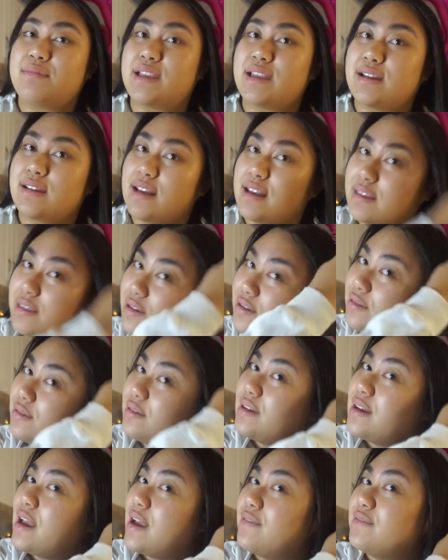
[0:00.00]
Like I
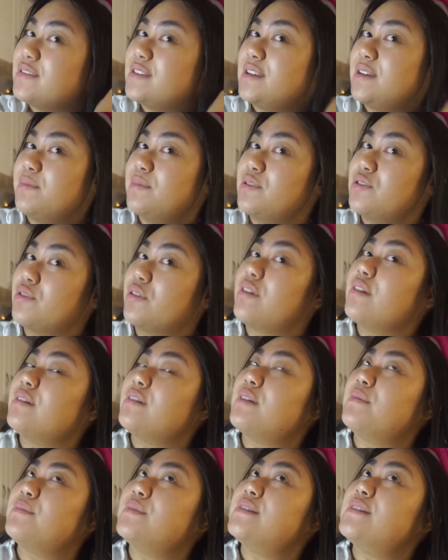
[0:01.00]
literally haven't seen majority
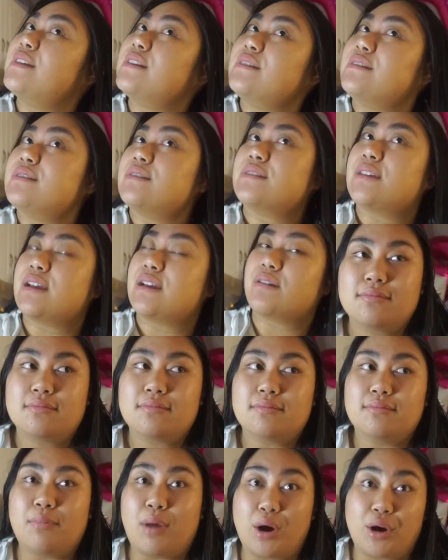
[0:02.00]
of them since like
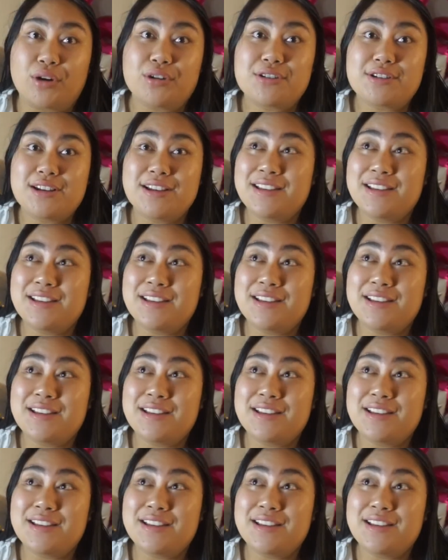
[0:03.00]
March,